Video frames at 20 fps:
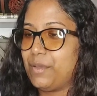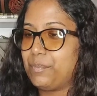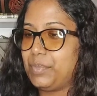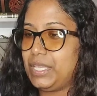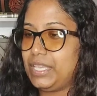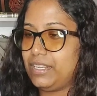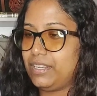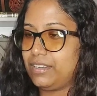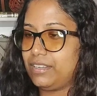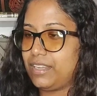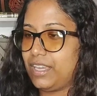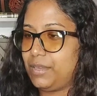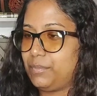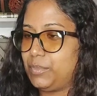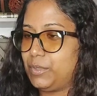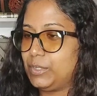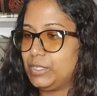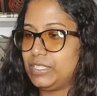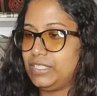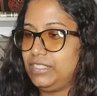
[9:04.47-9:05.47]
Peter and I
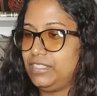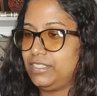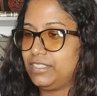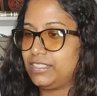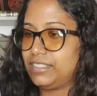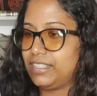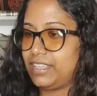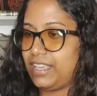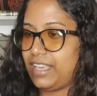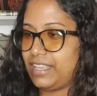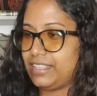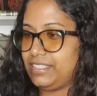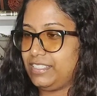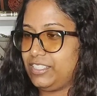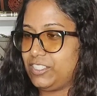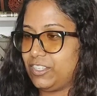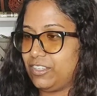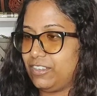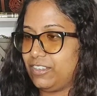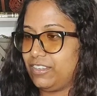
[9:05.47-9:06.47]
both looked at
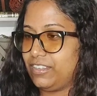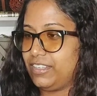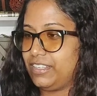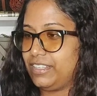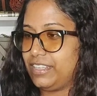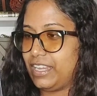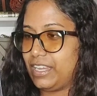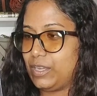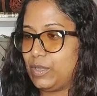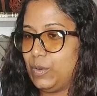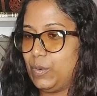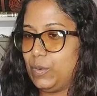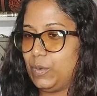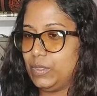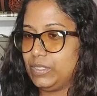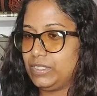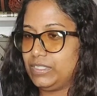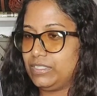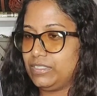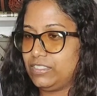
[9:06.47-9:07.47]
each other, then
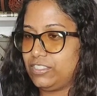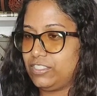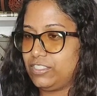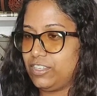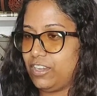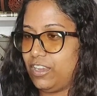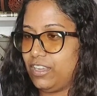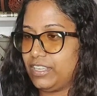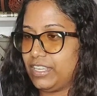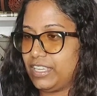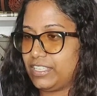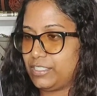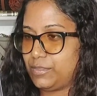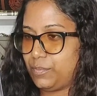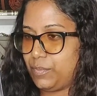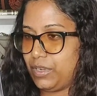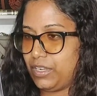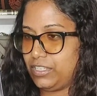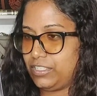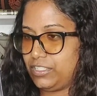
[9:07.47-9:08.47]
caught the shocked
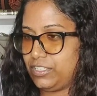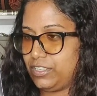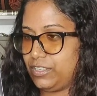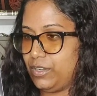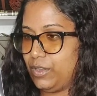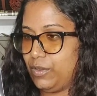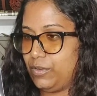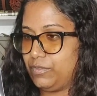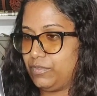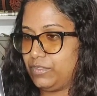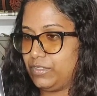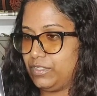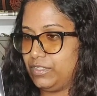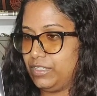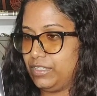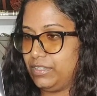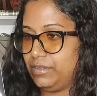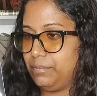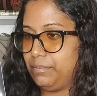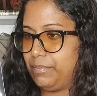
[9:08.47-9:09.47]
expression of
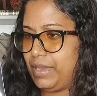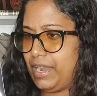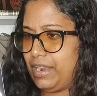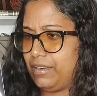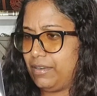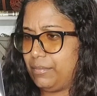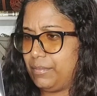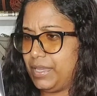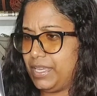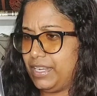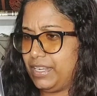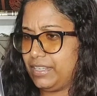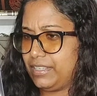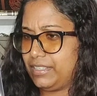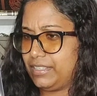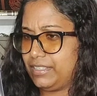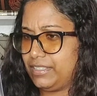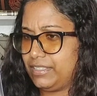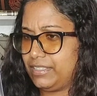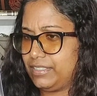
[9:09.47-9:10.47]
the
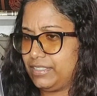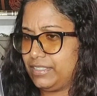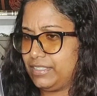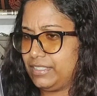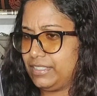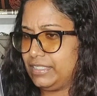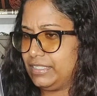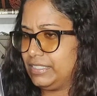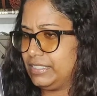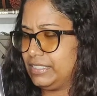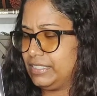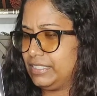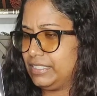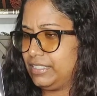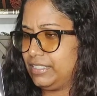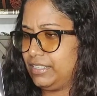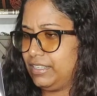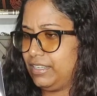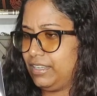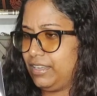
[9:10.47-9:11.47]
paramedic.
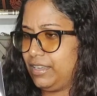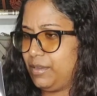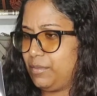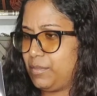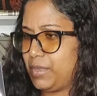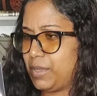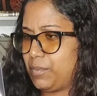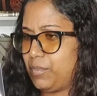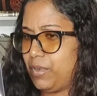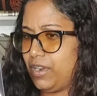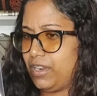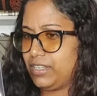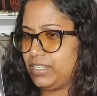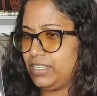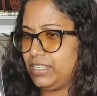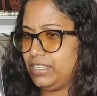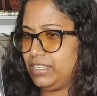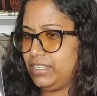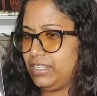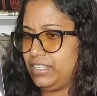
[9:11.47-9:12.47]
My
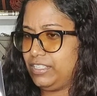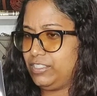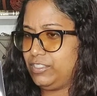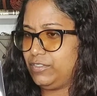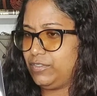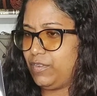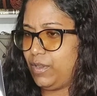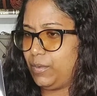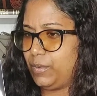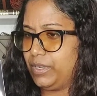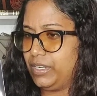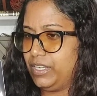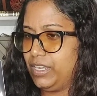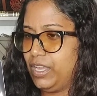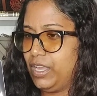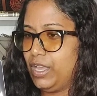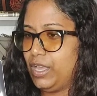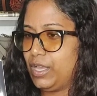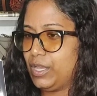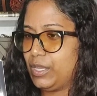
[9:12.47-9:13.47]
partner inched forward,
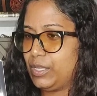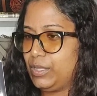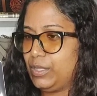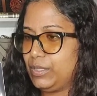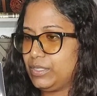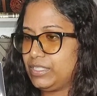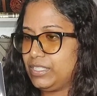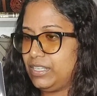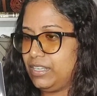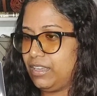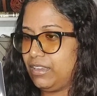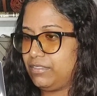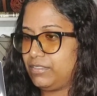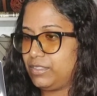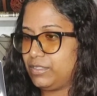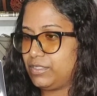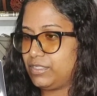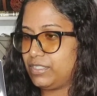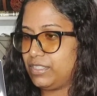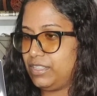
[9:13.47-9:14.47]
close enough
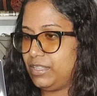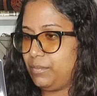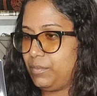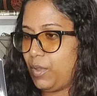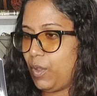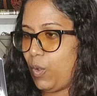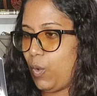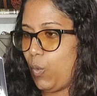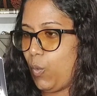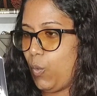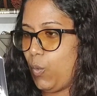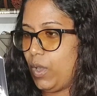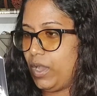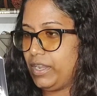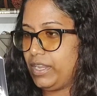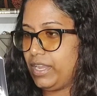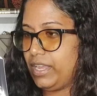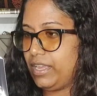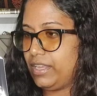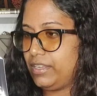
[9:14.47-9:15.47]
to slip
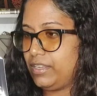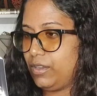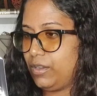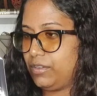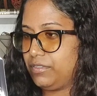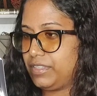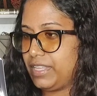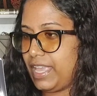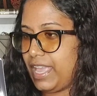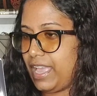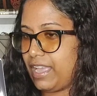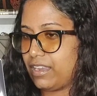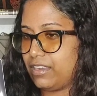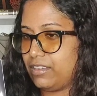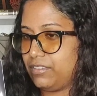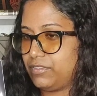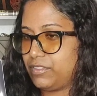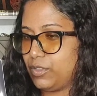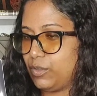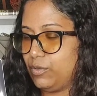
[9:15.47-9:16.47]
one end of the
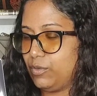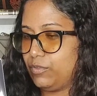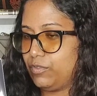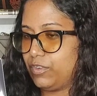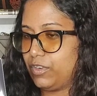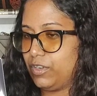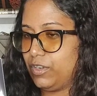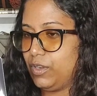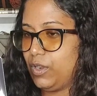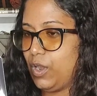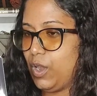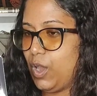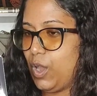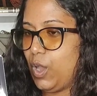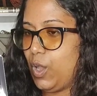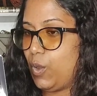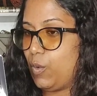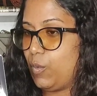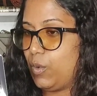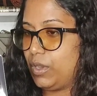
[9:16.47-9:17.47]
handcuffs over
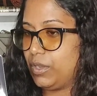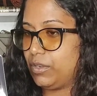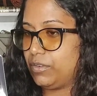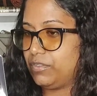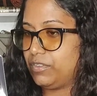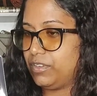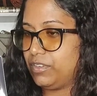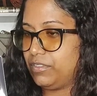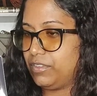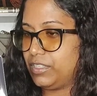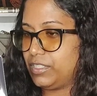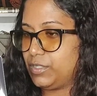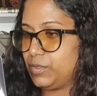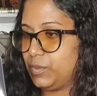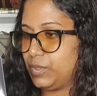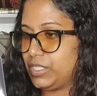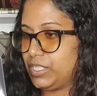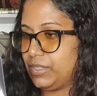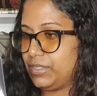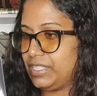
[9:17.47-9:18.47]
one of her wrists
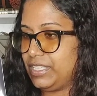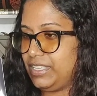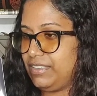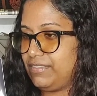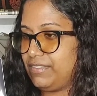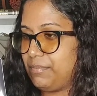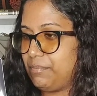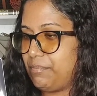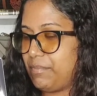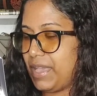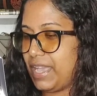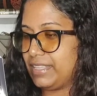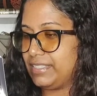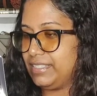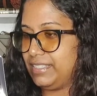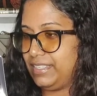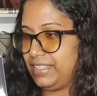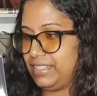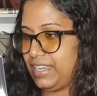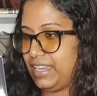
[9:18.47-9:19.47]
without even
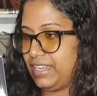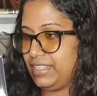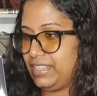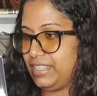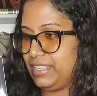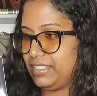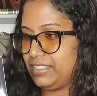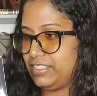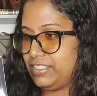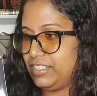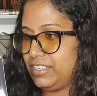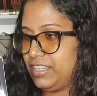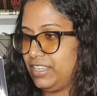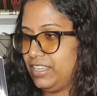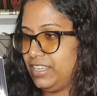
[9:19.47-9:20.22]
batting an eyelash.